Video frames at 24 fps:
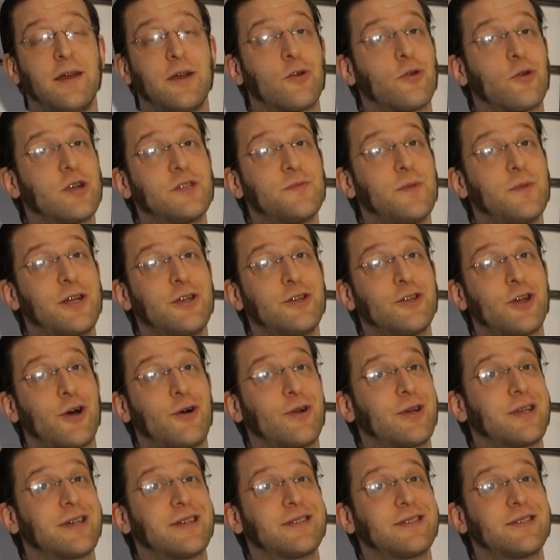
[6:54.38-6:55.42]
Christmann
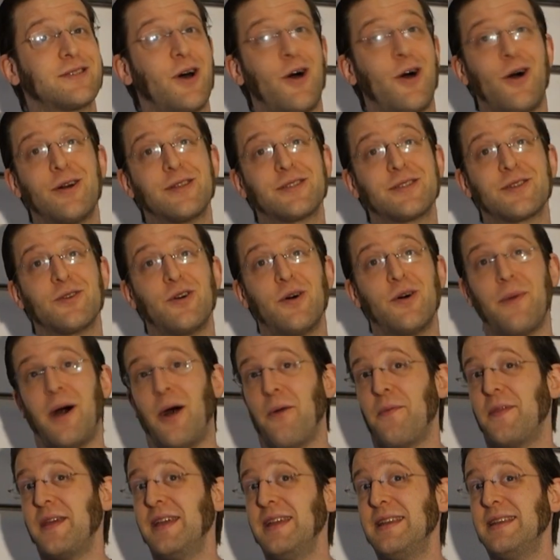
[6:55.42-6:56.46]
told us also
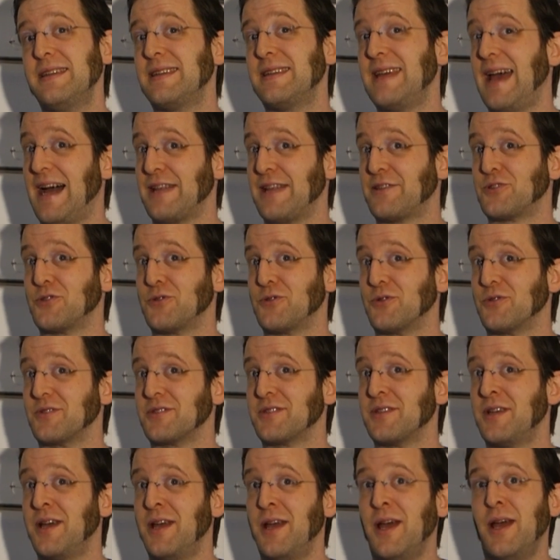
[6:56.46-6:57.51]
about the
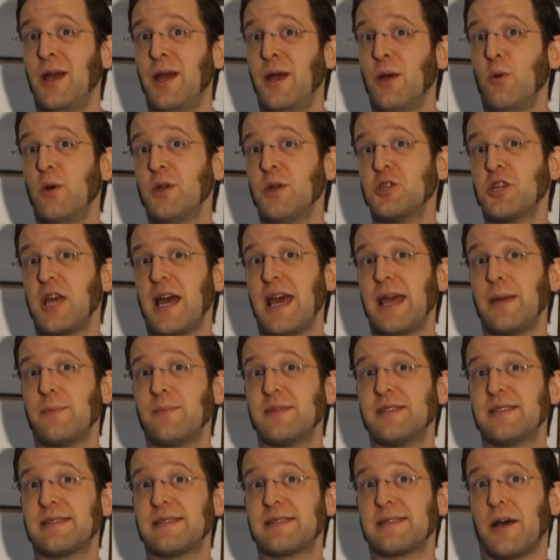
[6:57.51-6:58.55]
Tatstos, which
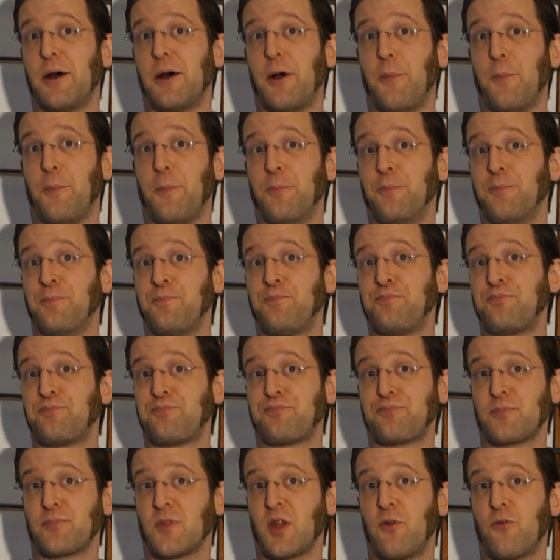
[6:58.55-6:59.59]
aims some um,
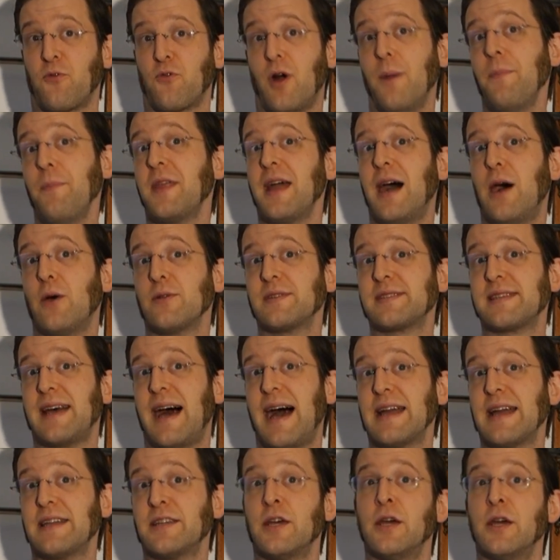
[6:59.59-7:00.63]
from the
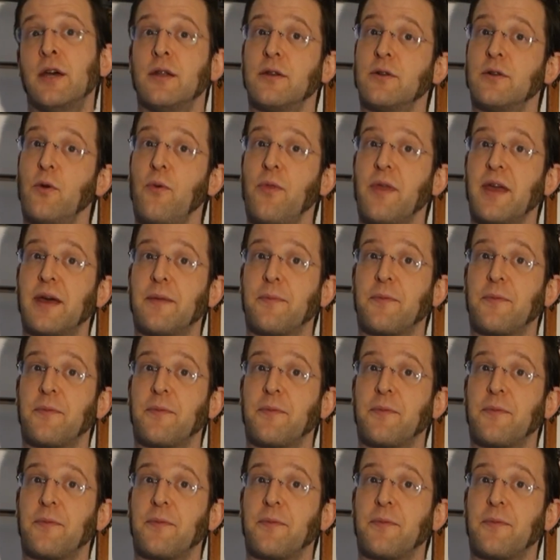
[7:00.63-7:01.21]
outside to the